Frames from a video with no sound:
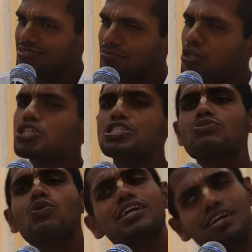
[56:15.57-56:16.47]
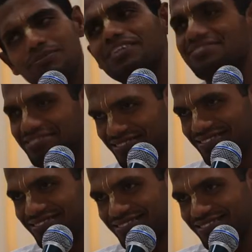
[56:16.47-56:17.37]
Because his own karma.
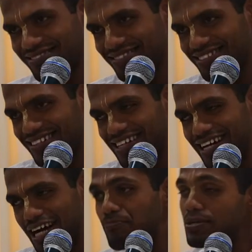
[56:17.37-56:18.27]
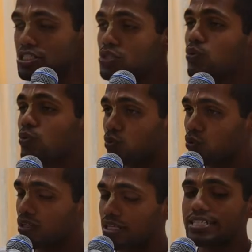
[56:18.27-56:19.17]
A person
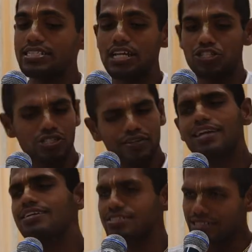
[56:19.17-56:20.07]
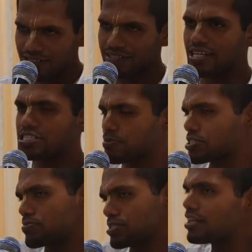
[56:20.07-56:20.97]
who reads Shastra, he'll understand. He has nice
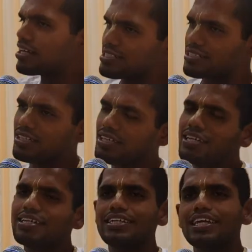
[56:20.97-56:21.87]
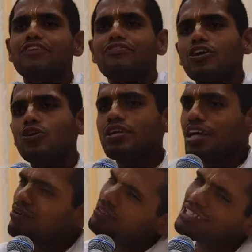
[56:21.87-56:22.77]
perception, he'll understand. Theek hai, if I don't
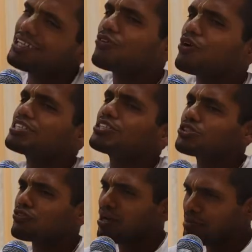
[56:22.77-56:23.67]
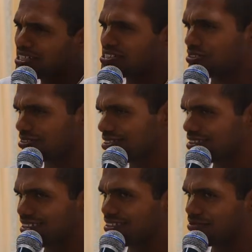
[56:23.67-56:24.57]
have, theek hai, what is the use of lamentation?
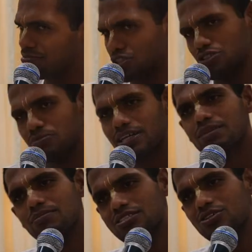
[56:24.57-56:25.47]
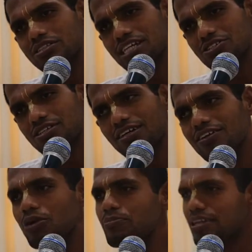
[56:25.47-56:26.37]
Because my karma is not sanctioned, he'll
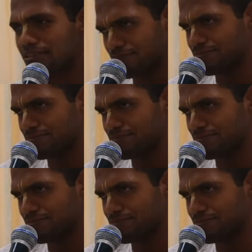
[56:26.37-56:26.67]
not be there.